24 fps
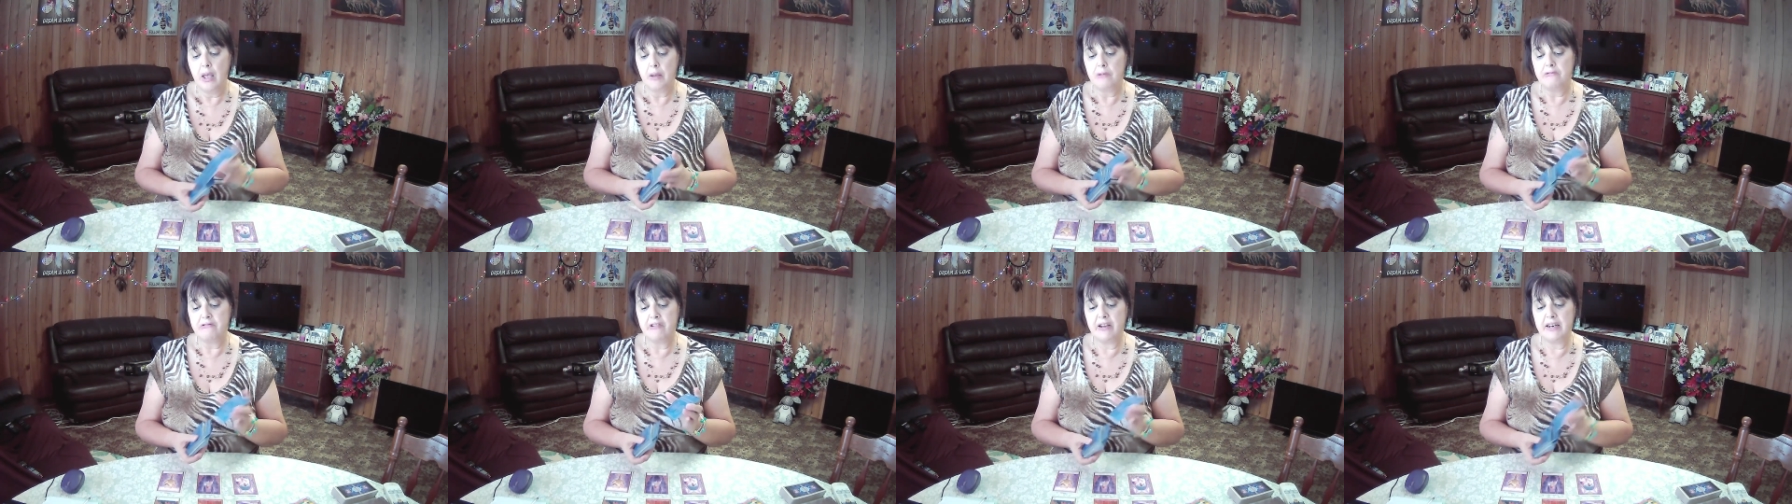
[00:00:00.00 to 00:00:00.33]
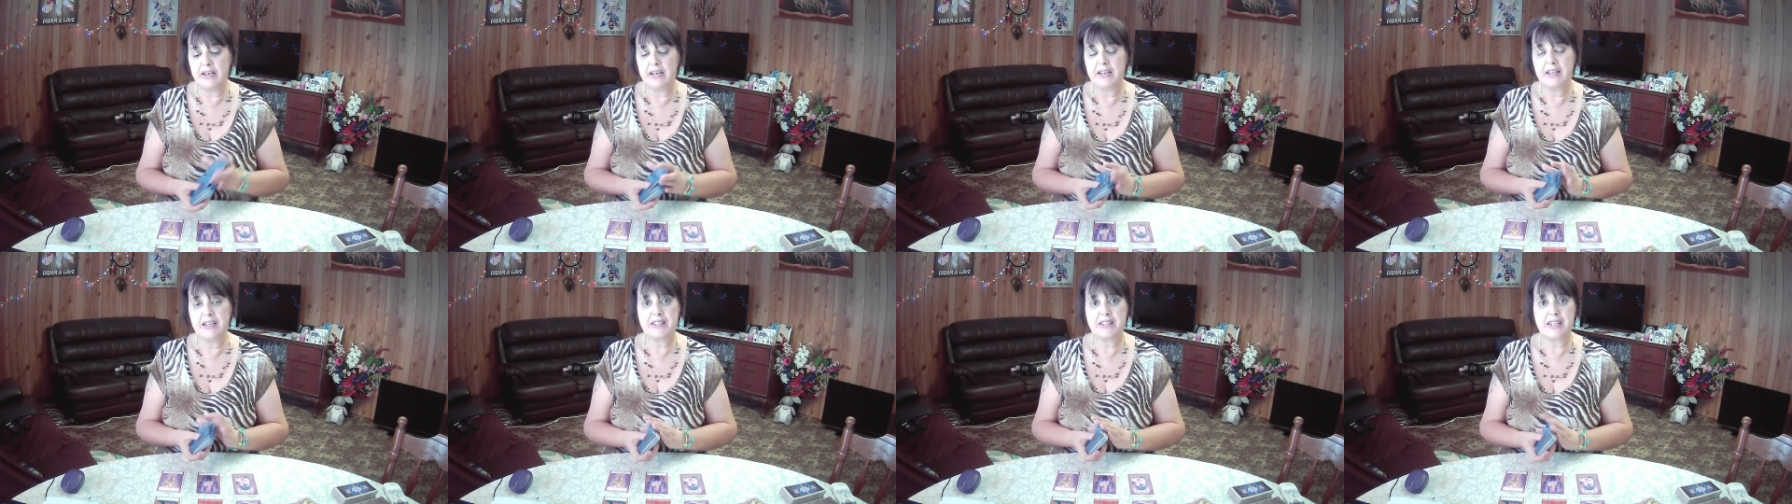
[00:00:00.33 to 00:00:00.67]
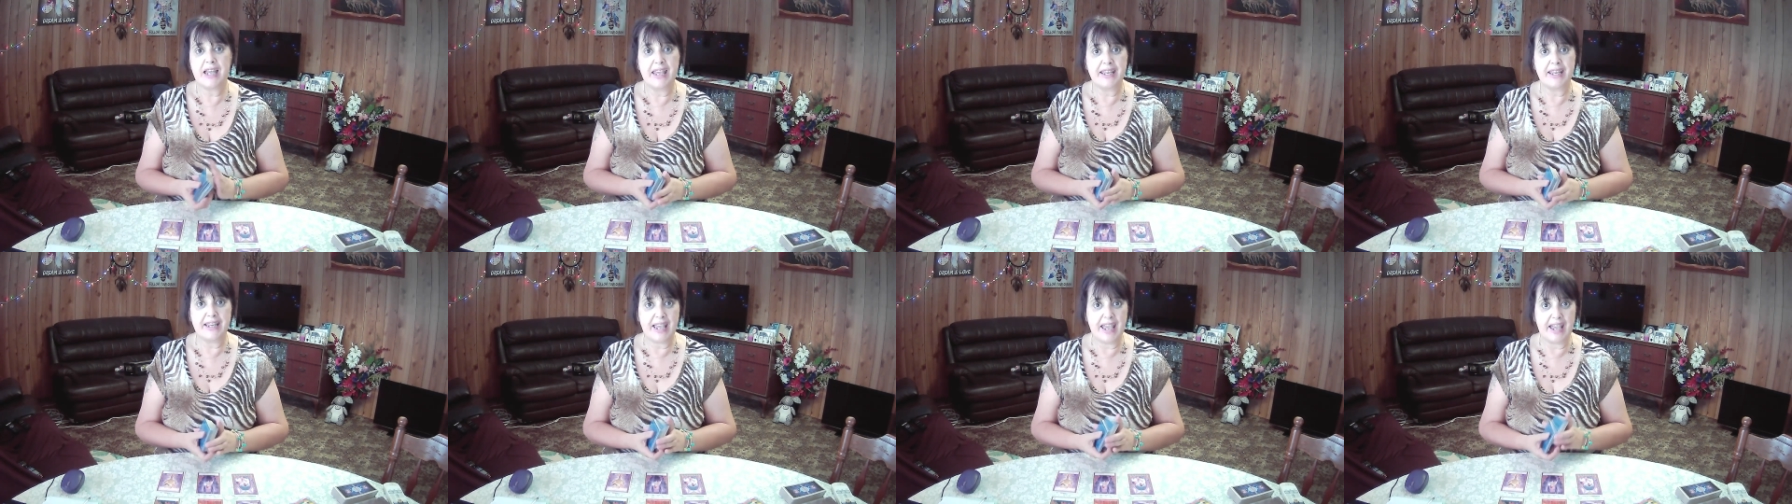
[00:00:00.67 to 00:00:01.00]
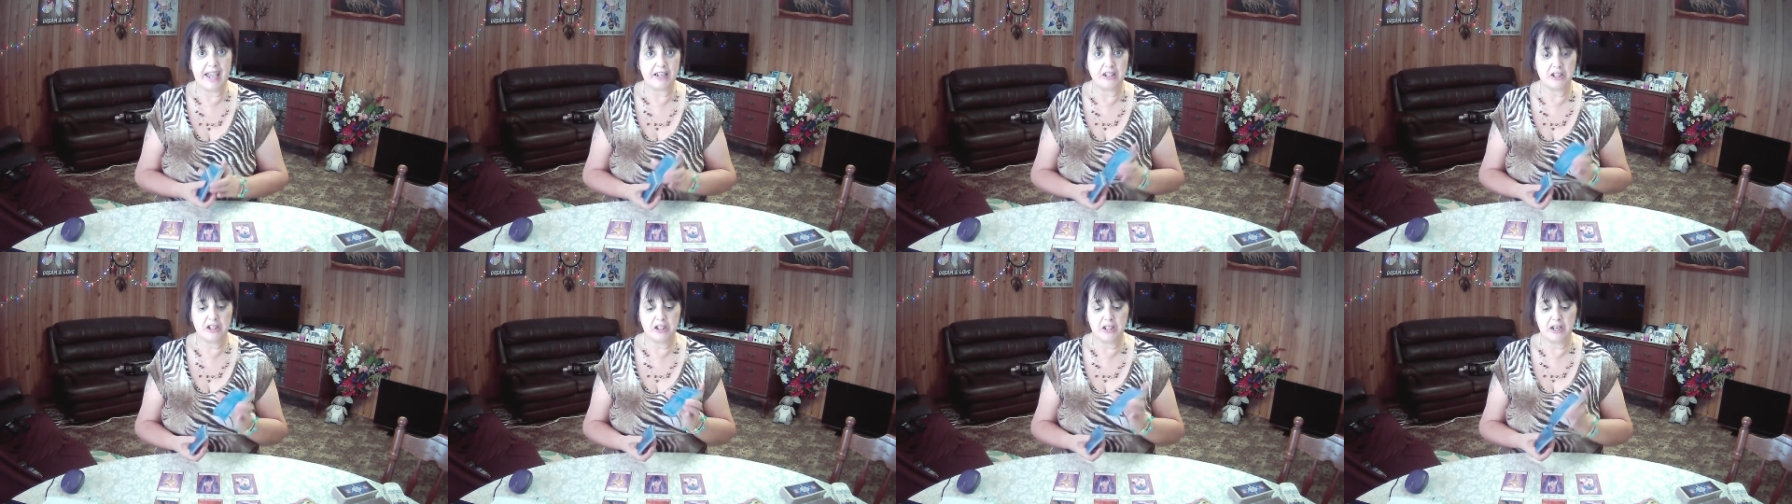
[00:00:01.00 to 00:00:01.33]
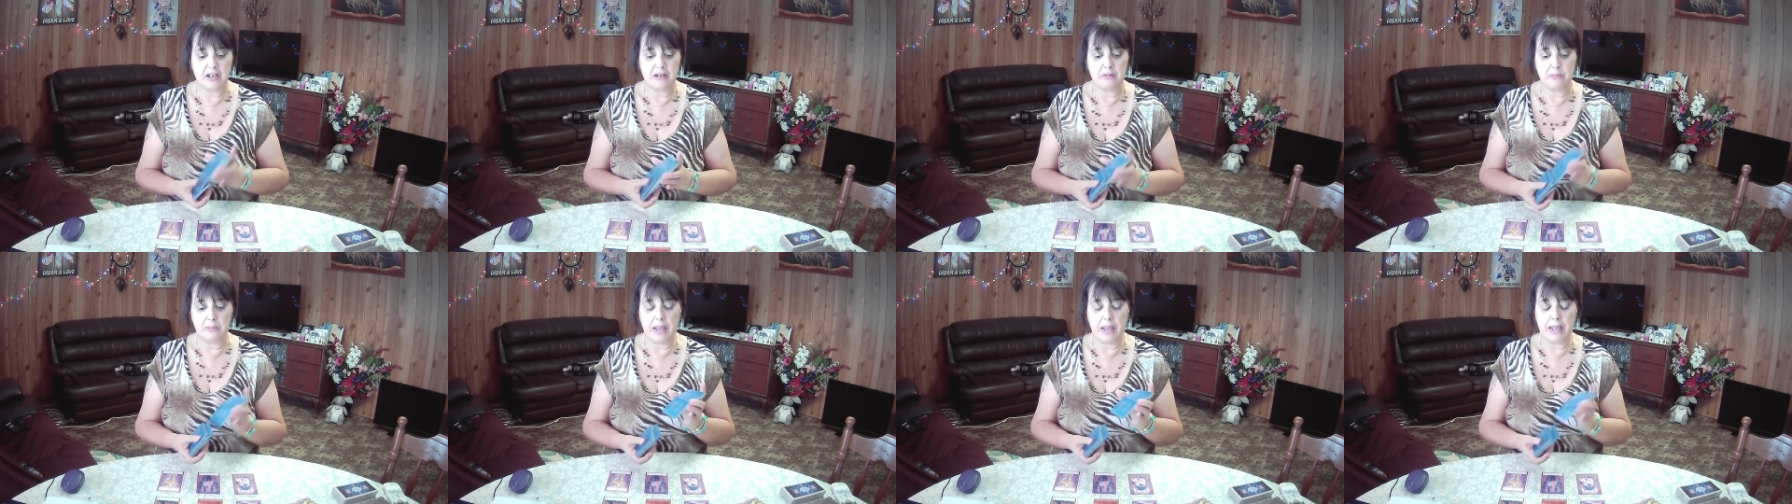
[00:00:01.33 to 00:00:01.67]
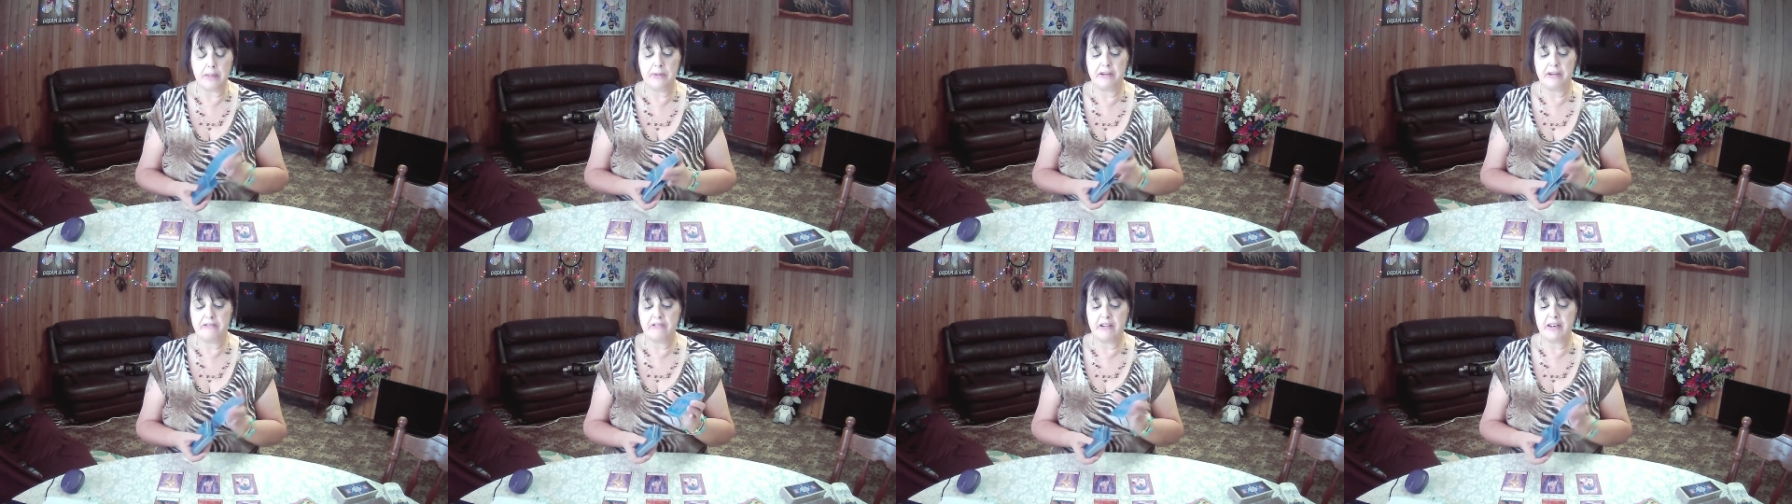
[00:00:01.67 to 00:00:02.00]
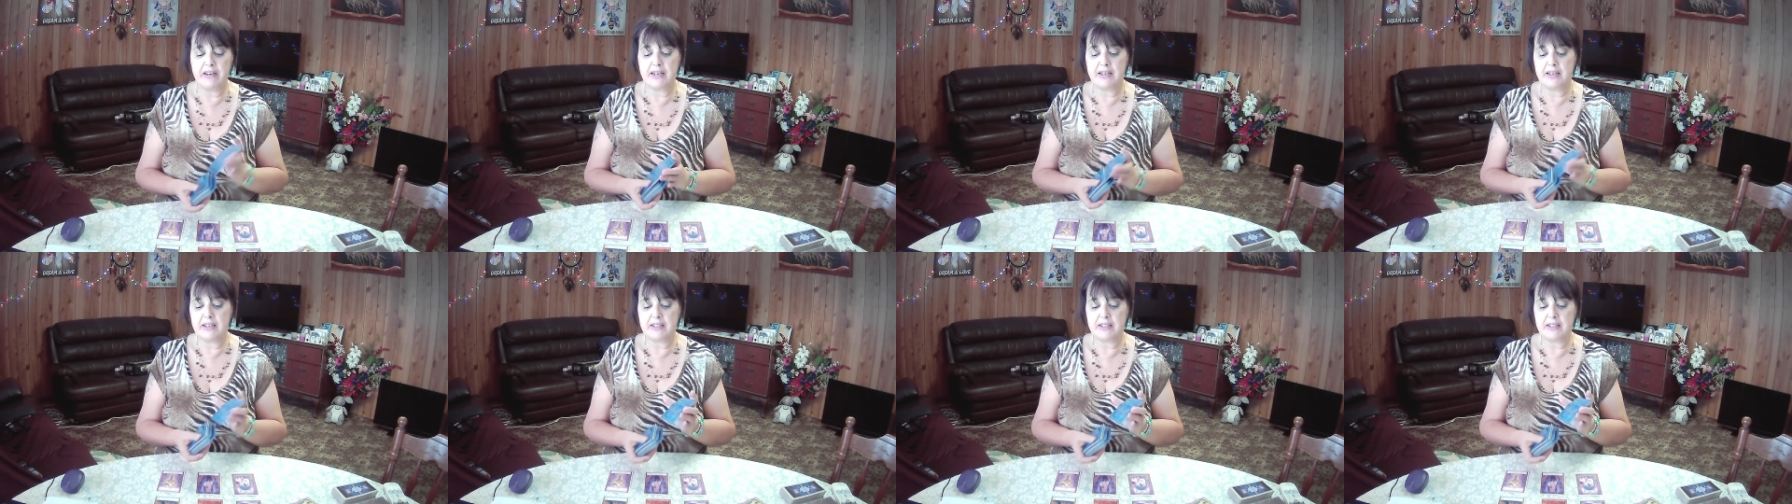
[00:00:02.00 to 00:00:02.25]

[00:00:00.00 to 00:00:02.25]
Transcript: ready to take action maybe ready